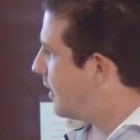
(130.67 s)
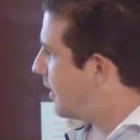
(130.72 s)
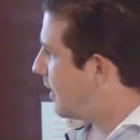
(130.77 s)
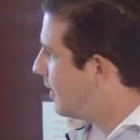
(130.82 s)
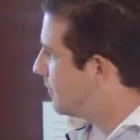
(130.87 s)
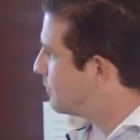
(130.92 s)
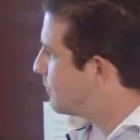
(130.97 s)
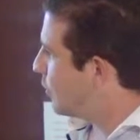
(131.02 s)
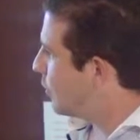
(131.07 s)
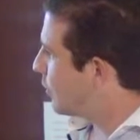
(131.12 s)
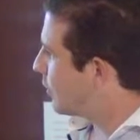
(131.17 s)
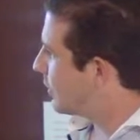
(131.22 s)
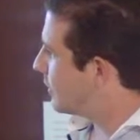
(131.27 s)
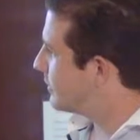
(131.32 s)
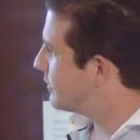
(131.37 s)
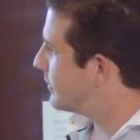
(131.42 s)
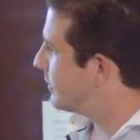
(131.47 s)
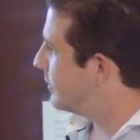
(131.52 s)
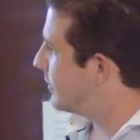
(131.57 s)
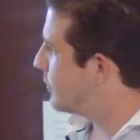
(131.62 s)
and more
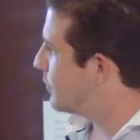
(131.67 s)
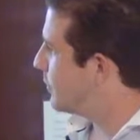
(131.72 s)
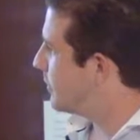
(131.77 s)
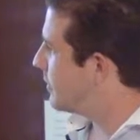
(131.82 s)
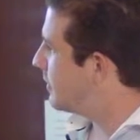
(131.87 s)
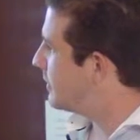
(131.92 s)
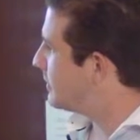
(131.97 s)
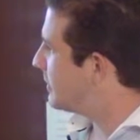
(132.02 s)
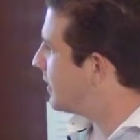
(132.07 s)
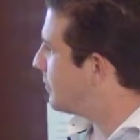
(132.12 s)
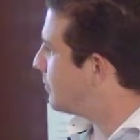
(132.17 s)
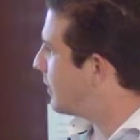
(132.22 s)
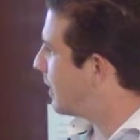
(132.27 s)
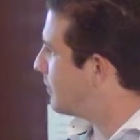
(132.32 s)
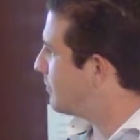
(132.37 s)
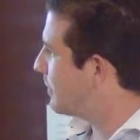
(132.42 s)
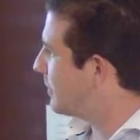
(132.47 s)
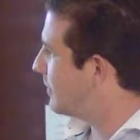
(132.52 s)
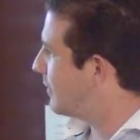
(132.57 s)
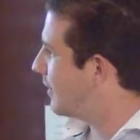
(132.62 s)
recently with this
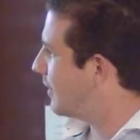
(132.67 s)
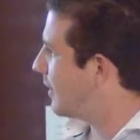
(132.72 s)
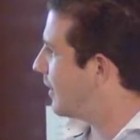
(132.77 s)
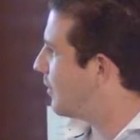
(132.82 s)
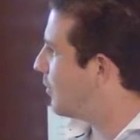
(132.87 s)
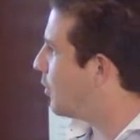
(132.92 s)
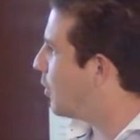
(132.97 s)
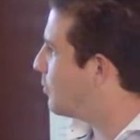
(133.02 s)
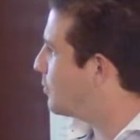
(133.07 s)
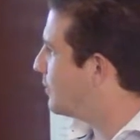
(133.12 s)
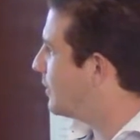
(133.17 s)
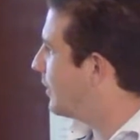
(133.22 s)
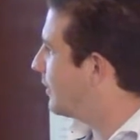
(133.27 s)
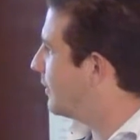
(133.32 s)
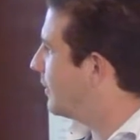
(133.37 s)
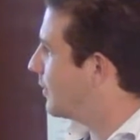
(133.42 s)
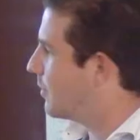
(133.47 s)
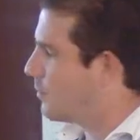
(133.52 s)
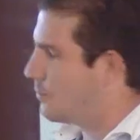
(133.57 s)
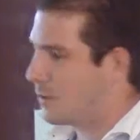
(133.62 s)
department that I hope that
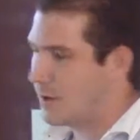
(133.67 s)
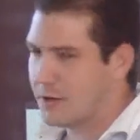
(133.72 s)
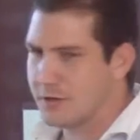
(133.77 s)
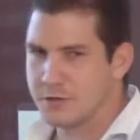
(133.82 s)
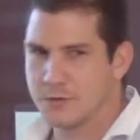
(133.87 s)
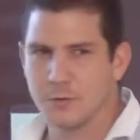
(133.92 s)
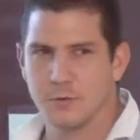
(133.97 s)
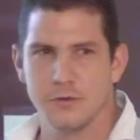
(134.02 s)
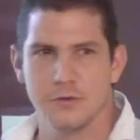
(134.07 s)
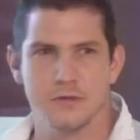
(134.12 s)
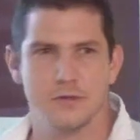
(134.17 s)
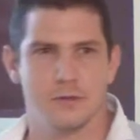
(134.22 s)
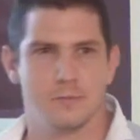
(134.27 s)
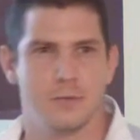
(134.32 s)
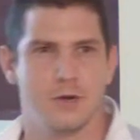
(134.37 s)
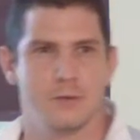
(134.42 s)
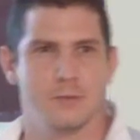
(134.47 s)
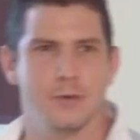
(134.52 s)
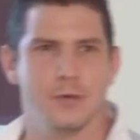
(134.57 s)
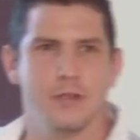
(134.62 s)
the cooperation with this
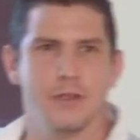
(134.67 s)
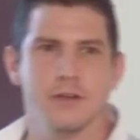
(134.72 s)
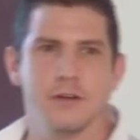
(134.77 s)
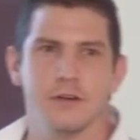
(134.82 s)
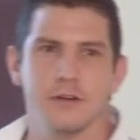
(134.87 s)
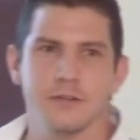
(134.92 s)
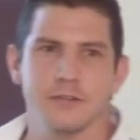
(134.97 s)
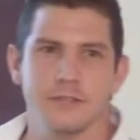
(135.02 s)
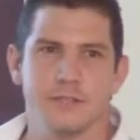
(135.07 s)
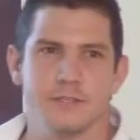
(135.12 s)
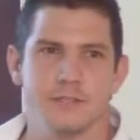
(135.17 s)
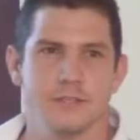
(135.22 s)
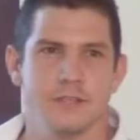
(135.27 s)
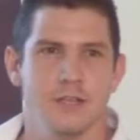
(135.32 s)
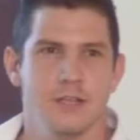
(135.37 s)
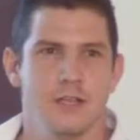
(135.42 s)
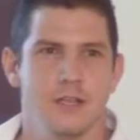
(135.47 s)
department increases